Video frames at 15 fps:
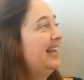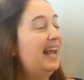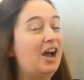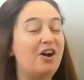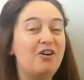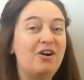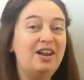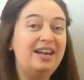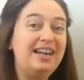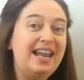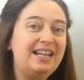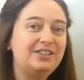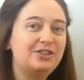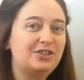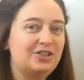Now,
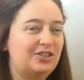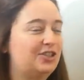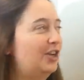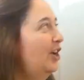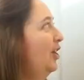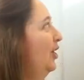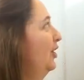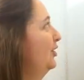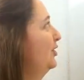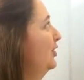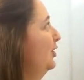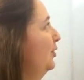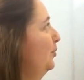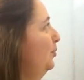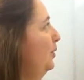let's
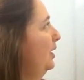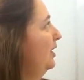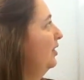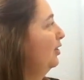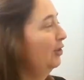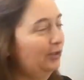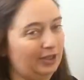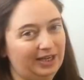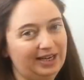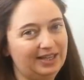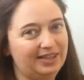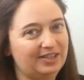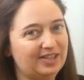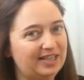start with looking at the